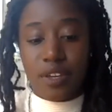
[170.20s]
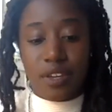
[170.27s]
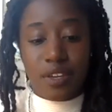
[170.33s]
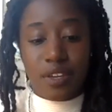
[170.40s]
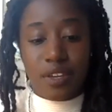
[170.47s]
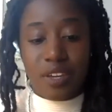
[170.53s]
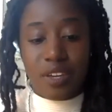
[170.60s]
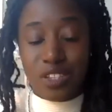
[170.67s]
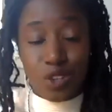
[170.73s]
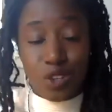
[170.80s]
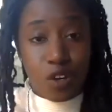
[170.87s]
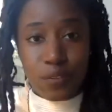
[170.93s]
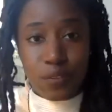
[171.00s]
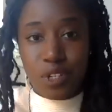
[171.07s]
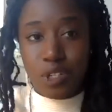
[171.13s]
as
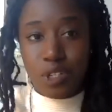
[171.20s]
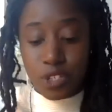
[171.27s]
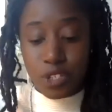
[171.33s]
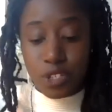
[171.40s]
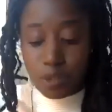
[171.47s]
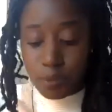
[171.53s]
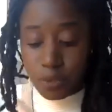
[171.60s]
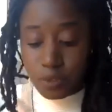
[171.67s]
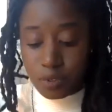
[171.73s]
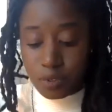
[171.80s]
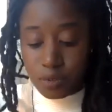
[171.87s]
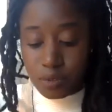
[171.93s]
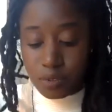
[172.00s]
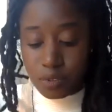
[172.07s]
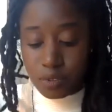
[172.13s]
often as possible
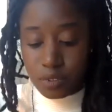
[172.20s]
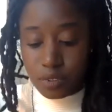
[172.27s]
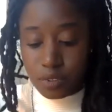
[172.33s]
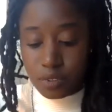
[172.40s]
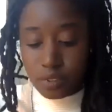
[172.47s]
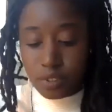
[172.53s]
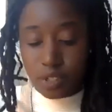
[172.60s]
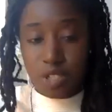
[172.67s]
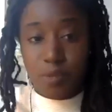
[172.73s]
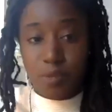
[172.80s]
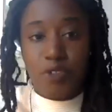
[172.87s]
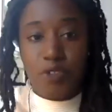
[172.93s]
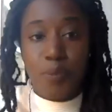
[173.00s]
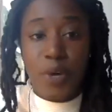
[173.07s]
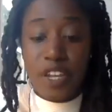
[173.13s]
to be
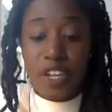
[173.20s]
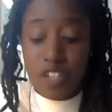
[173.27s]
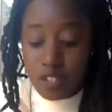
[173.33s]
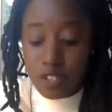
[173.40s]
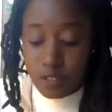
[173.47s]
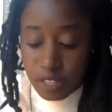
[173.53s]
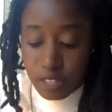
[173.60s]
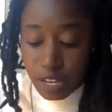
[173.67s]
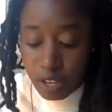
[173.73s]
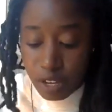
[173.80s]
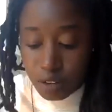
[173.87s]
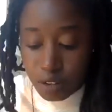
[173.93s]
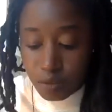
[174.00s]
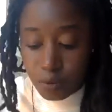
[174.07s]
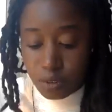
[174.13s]
reminded of that
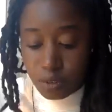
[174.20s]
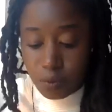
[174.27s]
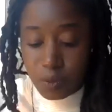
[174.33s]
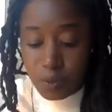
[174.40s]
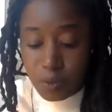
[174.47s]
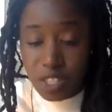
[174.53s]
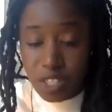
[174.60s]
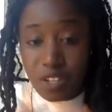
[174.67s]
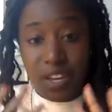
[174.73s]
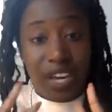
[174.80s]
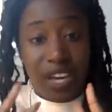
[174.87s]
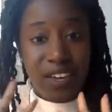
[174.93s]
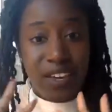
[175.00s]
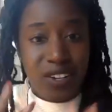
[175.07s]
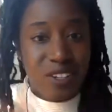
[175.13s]
with our
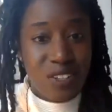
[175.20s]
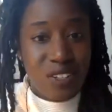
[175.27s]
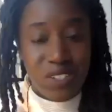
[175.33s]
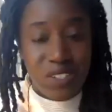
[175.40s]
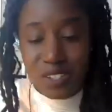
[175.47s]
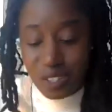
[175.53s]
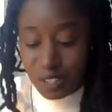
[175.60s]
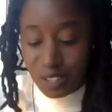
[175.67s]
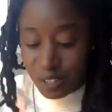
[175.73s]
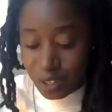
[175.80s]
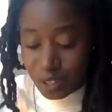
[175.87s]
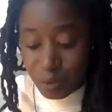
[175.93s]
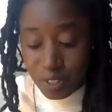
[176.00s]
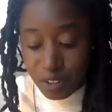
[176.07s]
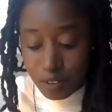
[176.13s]
hands, with
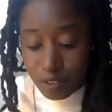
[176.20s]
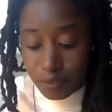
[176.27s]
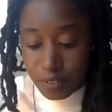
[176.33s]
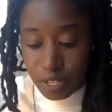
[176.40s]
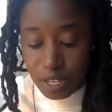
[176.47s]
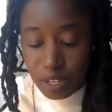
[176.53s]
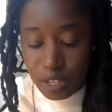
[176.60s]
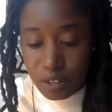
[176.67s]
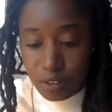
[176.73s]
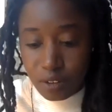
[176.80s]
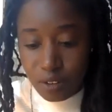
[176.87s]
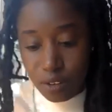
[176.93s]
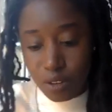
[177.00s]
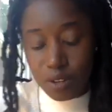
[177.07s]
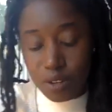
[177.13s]
our feet,
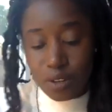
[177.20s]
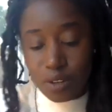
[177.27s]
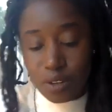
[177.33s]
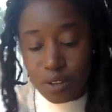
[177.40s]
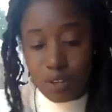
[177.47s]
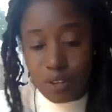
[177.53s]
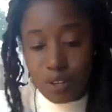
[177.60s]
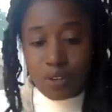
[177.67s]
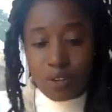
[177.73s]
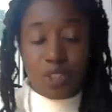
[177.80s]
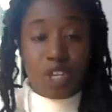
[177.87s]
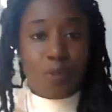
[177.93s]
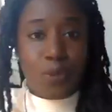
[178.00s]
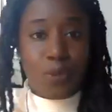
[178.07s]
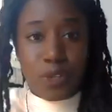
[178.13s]
with our
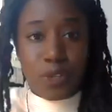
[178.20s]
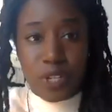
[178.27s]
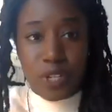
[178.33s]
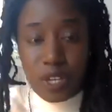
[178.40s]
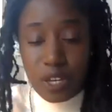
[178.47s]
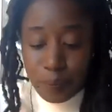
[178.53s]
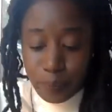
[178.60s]
body.